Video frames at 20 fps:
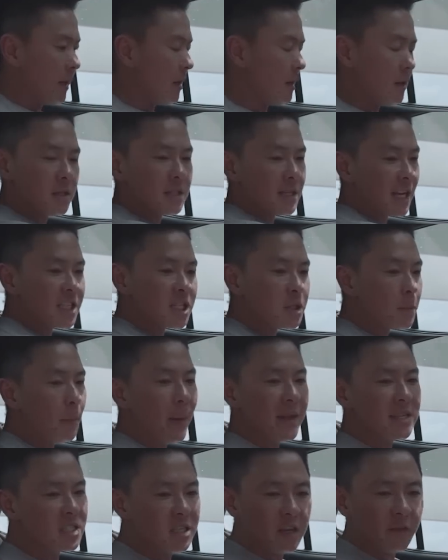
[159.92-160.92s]
It's
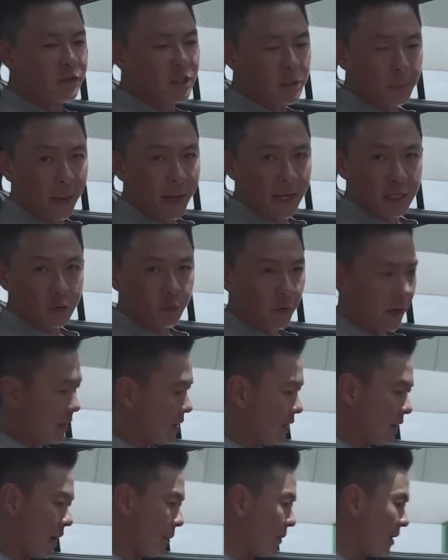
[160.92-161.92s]
expensive space right
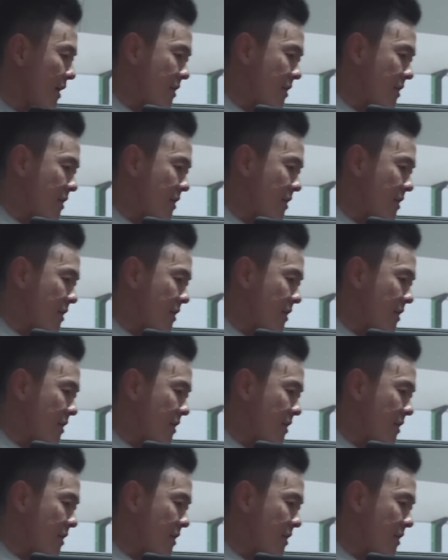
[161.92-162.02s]
here. I mean,